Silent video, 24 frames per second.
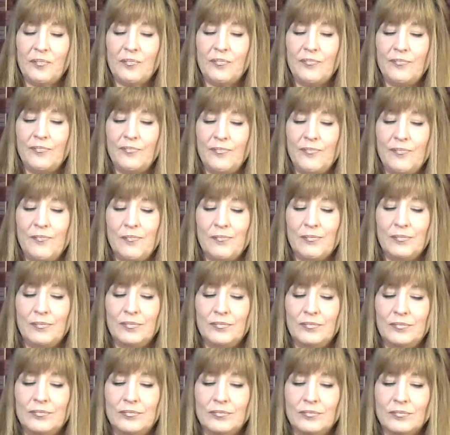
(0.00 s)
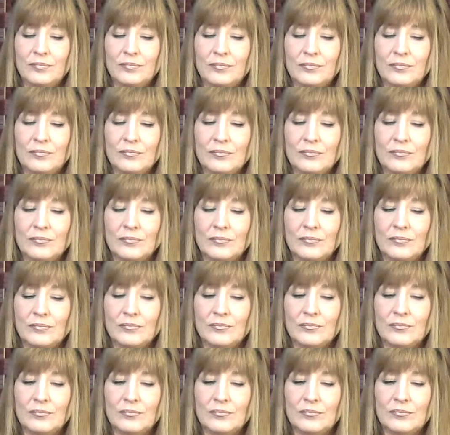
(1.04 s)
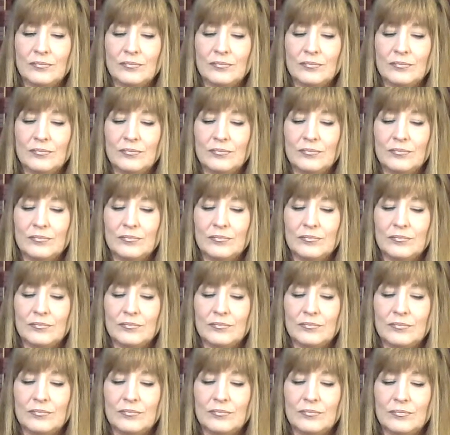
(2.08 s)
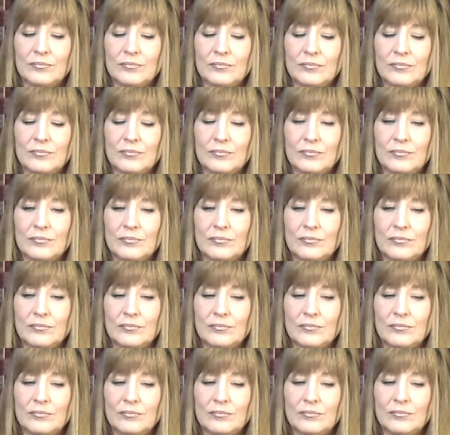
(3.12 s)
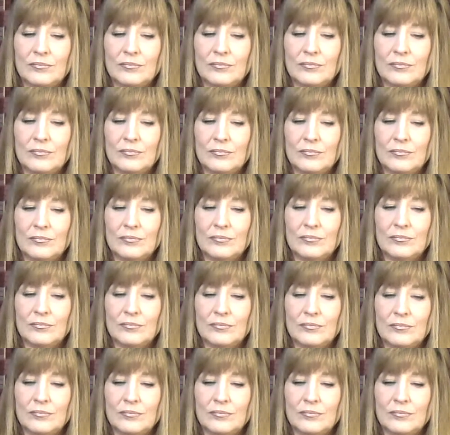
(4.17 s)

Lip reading: (no one is talking)